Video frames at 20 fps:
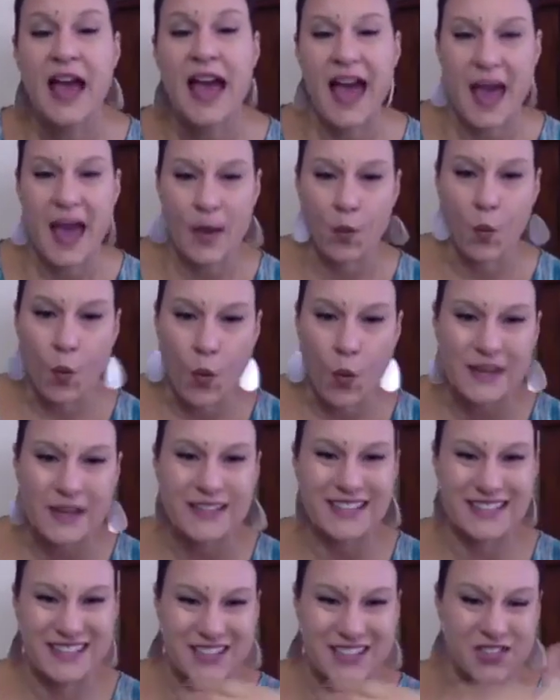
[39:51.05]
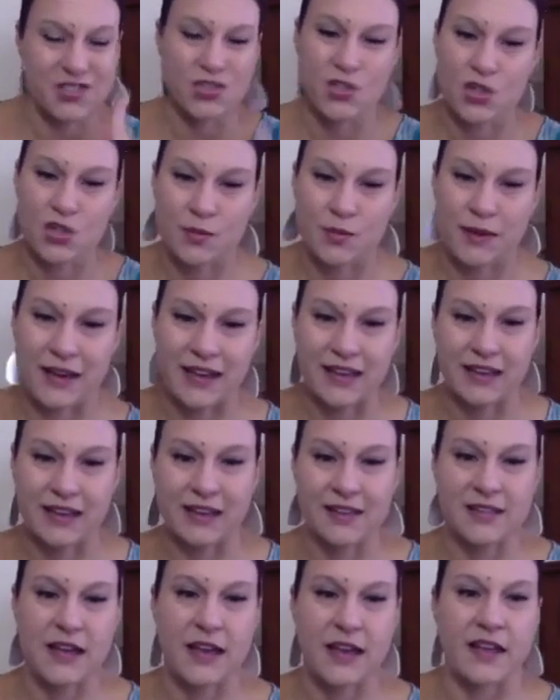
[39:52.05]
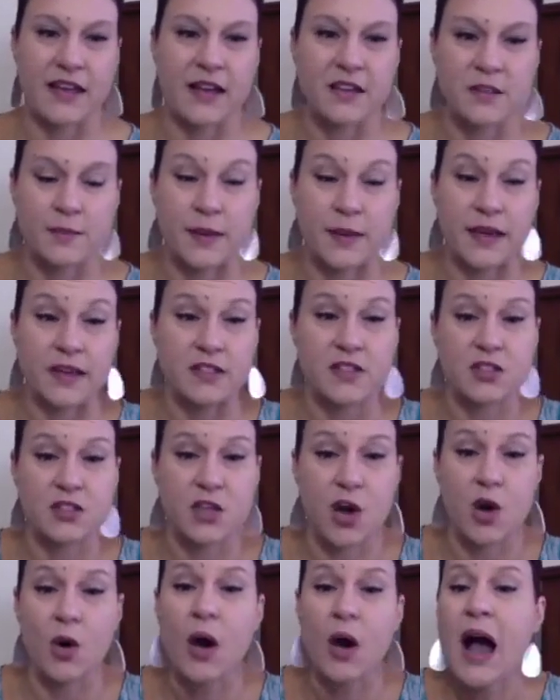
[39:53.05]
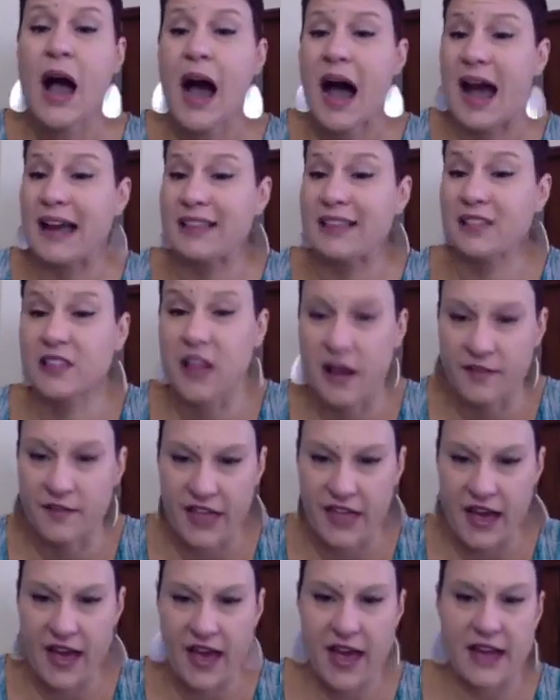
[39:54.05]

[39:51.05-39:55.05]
and what decisions you're making inside that space. So I love that.